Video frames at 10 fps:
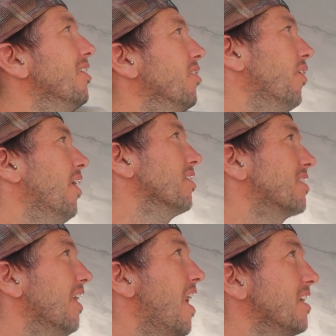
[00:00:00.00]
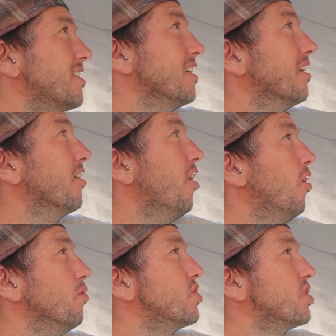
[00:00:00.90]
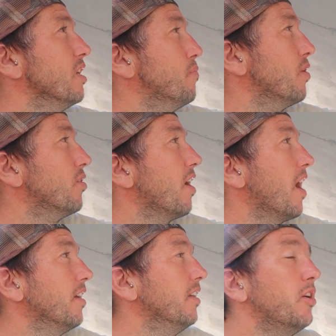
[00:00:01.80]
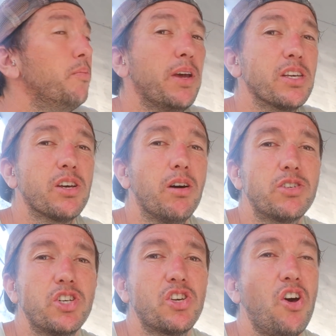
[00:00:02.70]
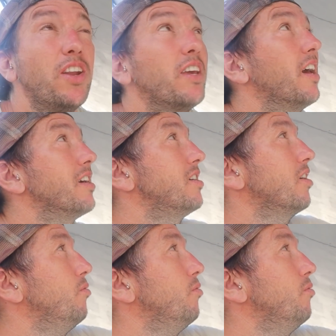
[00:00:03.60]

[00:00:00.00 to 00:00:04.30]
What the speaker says: When I was glassing, I know it was slipping around a little bit, so I was just kind of guessing.